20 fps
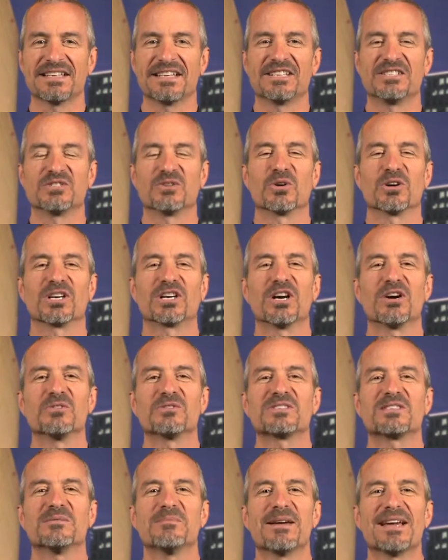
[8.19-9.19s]
is your
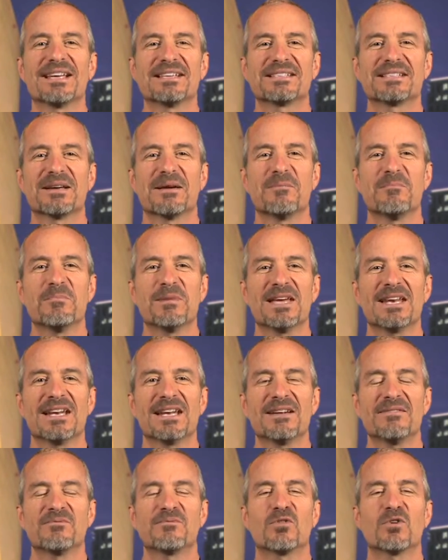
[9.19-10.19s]
Costa Mesa
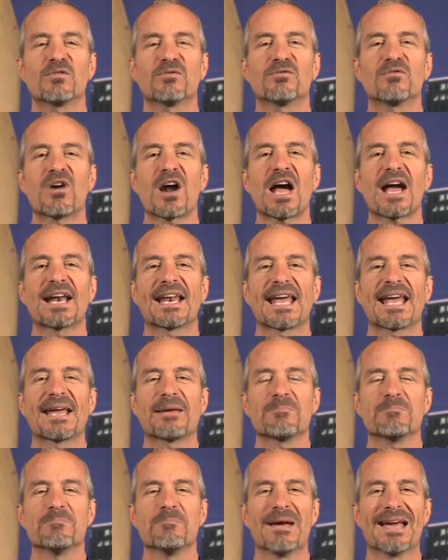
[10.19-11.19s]
Minute for
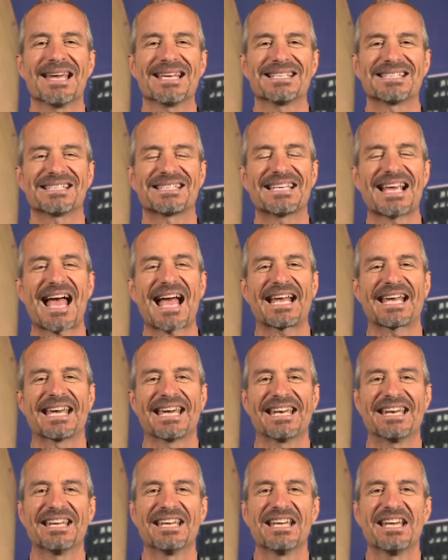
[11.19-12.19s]
Friday, May 2nd.